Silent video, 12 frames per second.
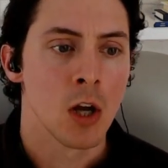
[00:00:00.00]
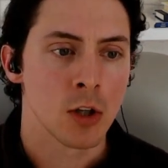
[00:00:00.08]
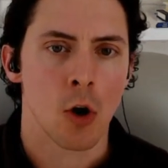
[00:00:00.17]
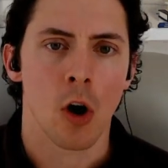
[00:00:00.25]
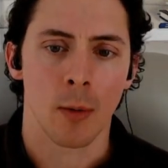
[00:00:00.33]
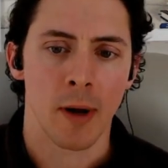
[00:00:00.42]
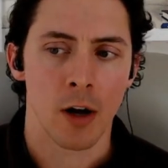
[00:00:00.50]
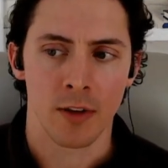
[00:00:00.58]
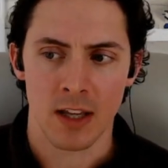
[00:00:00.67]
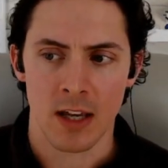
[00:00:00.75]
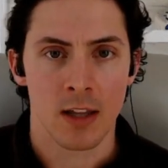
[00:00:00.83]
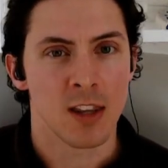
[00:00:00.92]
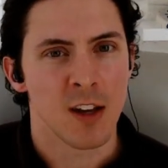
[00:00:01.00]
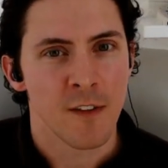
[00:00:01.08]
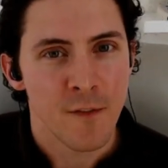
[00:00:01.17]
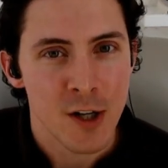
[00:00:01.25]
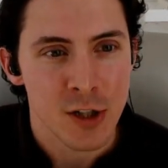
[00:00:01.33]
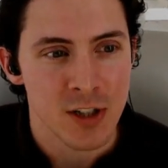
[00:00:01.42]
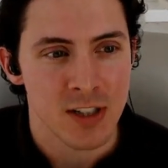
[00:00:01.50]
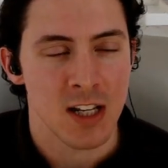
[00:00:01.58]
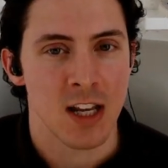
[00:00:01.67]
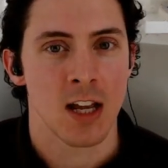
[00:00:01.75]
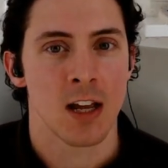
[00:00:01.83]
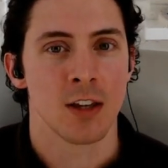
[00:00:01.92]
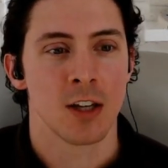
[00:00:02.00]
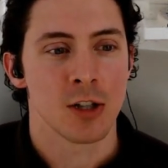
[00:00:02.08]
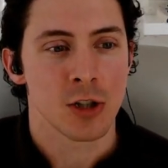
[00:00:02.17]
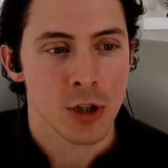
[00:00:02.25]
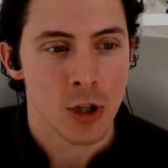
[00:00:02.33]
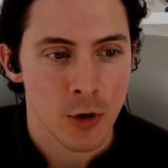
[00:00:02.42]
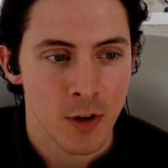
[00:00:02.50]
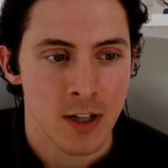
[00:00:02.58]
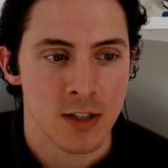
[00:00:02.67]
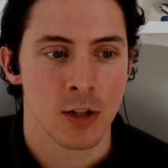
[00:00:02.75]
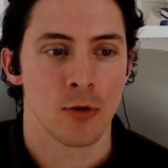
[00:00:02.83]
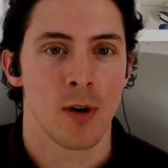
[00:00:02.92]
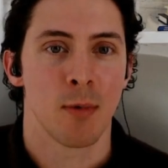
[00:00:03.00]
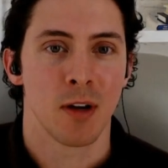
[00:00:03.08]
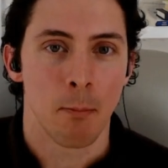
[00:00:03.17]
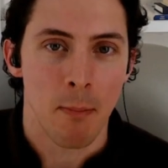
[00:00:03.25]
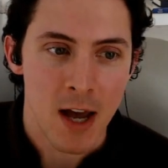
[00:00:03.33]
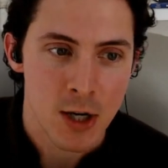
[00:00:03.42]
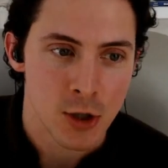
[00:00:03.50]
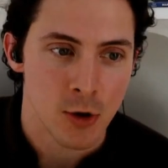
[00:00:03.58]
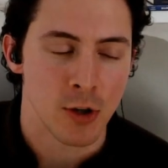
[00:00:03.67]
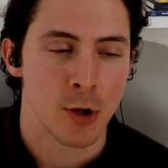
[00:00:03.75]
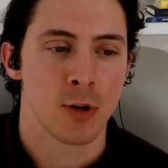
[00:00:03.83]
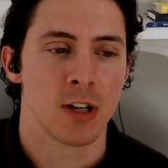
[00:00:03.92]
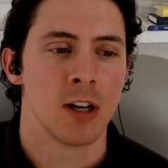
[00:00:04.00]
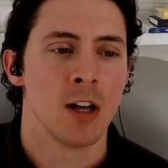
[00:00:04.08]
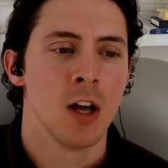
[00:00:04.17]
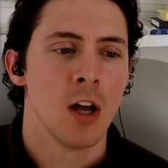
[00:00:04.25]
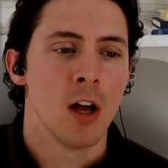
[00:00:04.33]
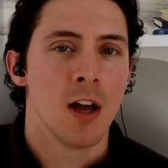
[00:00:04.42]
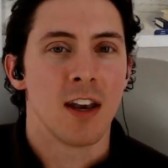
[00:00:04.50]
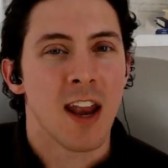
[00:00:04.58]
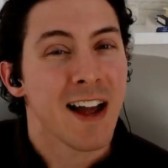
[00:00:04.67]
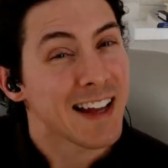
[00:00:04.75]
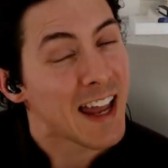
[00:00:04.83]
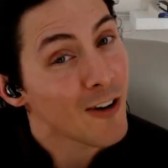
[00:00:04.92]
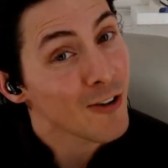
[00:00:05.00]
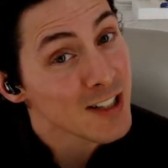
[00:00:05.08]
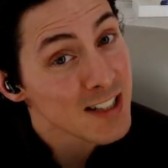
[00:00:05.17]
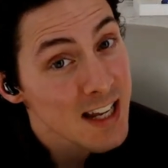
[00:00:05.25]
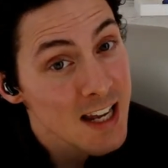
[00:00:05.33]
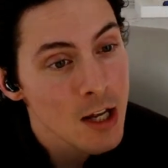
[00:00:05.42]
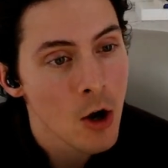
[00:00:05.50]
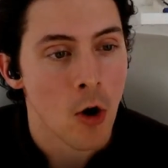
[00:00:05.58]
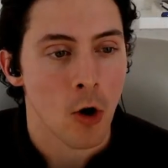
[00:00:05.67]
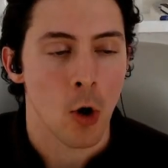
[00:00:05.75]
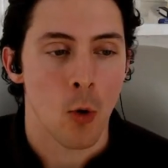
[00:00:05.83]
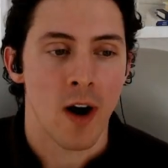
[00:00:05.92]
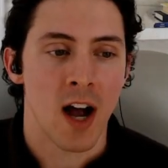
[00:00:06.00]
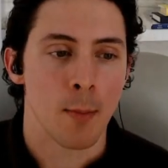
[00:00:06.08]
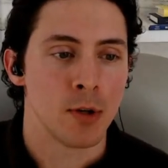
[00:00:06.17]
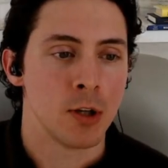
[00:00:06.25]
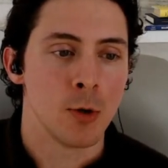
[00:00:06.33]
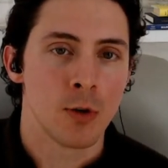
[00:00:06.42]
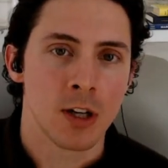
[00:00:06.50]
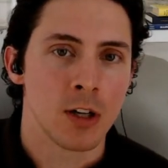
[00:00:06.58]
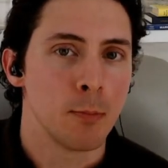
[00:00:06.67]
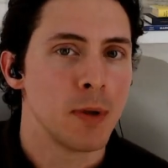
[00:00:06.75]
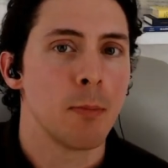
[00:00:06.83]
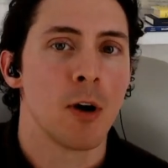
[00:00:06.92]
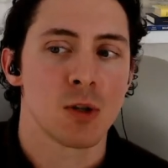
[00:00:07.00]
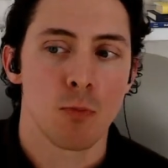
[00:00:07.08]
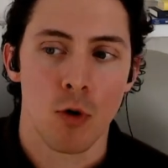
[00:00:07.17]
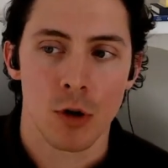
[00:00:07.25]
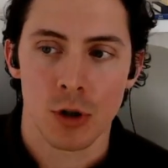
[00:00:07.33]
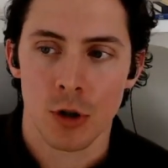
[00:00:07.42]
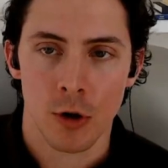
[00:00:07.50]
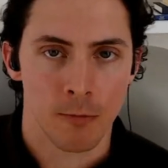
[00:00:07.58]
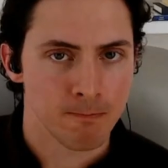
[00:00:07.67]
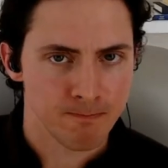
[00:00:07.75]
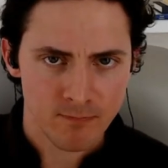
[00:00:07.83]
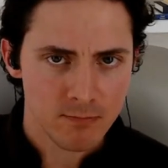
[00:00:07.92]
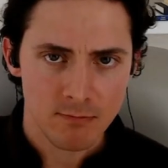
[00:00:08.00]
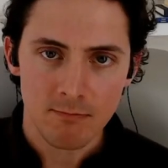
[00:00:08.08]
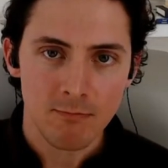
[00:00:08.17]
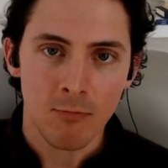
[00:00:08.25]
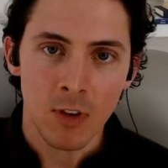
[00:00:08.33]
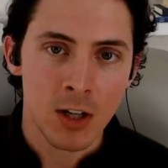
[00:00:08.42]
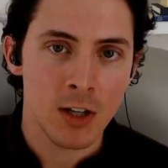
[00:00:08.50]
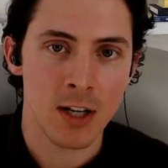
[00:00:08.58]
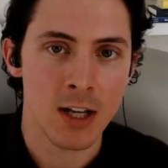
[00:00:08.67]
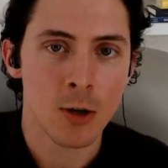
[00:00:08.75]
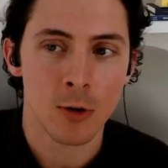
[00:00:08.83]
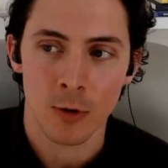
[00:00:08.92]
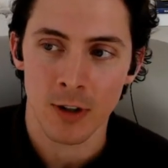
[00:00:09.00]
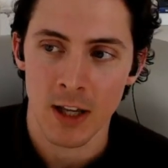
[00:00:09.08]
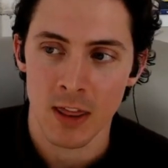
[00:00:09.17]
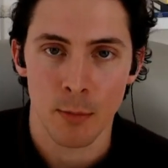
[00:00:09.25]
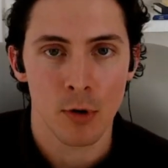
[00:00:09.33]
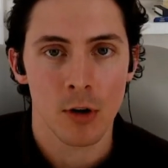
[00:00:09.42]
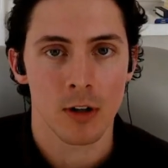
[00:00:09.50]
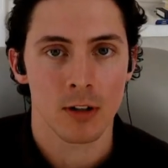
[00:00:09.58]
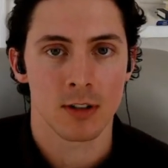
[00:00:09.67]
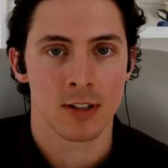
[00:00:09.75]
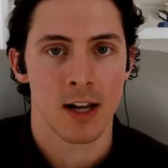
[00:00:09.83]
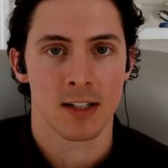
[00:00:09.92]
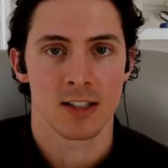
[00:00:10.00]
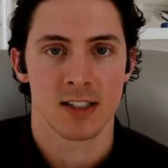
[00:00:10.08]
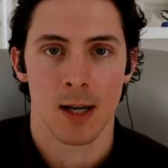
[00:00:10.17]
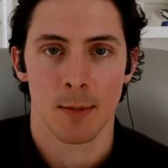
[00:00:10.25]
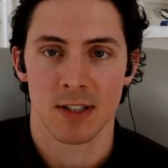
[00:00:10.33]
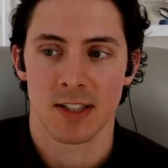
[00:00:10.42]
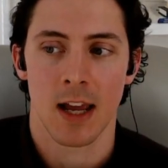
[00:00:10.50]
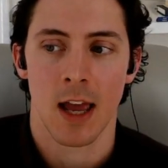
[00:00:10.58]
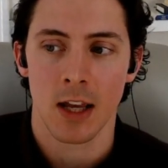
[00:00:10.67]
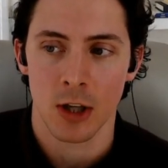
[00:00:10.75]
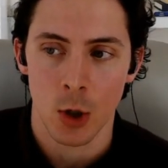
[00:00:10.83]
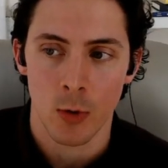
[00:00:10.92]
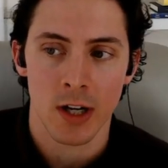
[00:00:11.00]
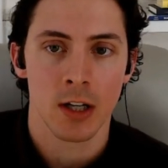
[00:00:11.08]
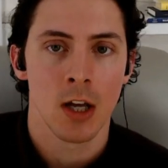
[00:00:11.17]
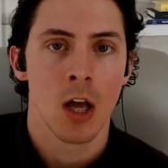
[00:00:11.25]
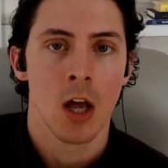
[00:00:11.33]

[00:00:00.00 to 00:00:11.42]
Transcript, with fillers: talking about the the efficiency and the assurance, and you're able to measure and you can not guarantee ROI, but you can be much more assured. Neil in the book mm-hmm. takes a step to say, hey, you know what?